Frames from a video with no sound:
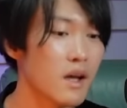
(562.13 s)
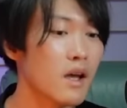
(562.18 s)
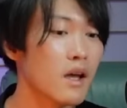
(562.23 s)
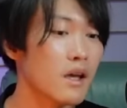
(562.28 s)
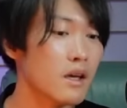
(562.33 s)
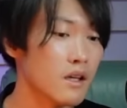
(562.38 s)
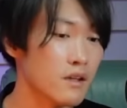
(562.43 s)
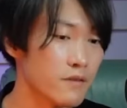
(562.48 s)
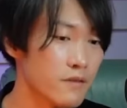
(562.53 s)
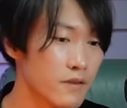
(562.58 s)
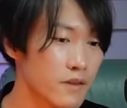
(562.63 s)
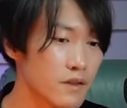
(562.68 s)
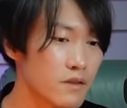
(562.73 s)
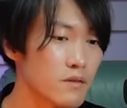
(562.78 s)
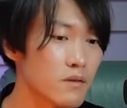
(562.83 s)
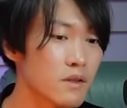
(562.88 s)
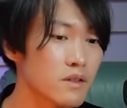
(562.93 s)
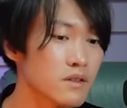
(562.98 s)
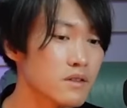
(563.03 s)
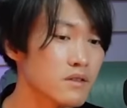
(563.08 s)
If you
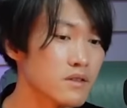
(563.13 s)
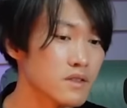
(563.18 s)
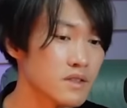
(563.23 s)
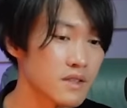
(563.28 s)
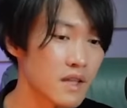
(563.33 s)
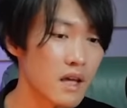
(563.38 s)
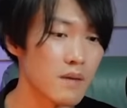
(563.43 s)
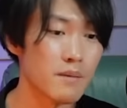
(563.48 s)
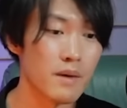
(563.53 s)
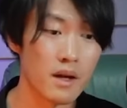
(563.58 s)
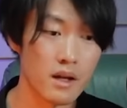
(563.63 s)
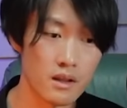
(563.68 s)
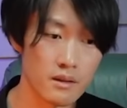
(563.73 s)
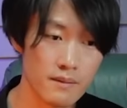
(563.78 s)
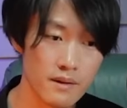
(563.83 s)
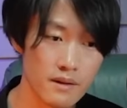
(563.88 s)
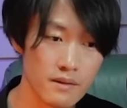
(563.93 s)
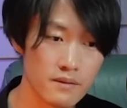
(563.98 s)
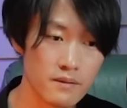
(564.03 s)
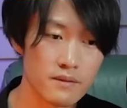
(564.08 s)
want to save
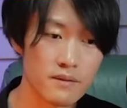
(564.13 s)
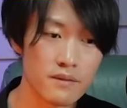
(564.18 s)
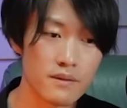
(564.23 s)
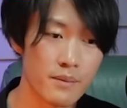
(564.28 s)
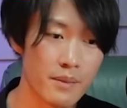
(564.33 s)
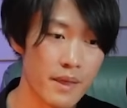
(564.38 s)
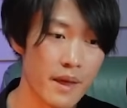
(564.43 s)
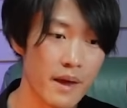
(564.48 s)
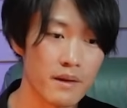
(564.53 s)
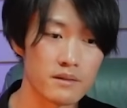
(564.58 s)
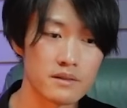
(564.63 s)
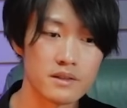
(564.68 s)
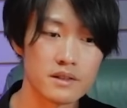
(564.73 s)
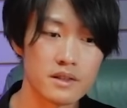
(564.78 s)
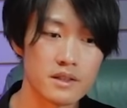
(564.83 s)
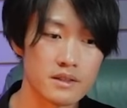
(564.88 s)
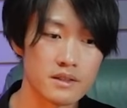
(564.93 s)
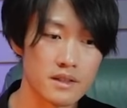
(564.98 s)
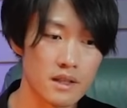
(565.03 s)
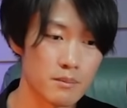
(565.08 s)
Elbaf, then
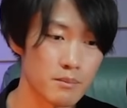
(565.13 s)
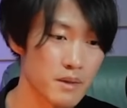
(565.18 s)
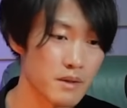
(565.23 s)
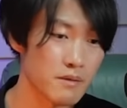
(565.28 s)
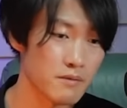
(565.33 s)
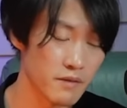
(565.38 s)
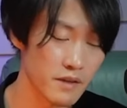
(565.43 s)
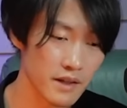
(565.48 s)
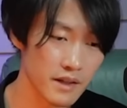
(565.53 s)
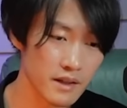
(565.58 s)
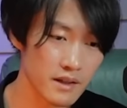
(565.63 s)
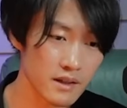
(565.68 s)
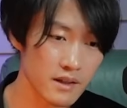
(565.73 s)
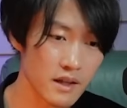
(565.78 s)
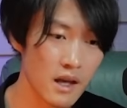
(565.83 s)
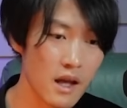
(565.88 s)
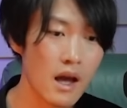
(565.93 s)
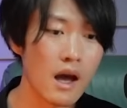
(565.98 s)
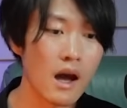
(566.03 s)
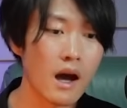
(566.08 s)
set me free,
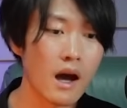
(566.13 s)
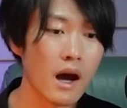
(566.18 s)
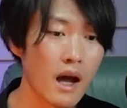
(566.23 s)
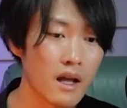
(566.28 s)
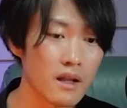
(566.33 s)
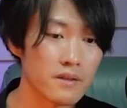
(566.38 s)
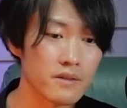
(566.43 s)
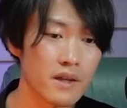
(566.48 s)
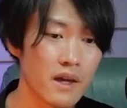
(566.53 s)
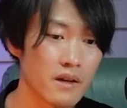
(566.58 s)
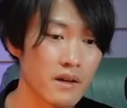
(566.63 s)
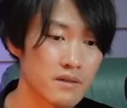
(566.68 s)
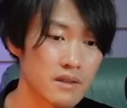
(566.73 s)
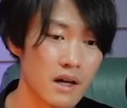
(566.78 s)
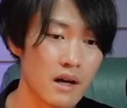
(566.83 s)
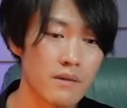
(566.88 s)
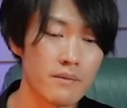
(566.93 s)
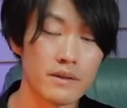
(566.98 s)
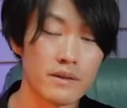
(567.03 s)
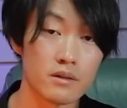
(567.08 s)
I'll take
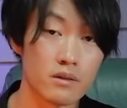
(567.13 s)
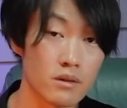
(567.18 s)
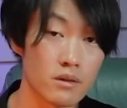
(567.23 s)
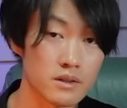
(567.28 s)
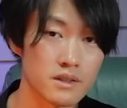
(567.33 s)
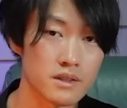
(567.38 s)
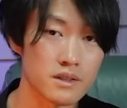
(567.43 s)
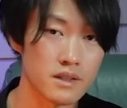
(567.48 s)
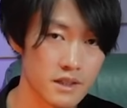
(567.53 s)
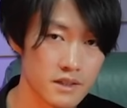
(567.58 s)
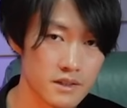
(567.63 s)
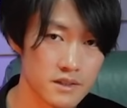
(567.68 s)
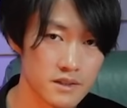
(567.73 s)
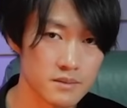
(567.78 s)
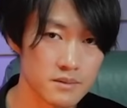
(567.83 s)
down the God's Knights.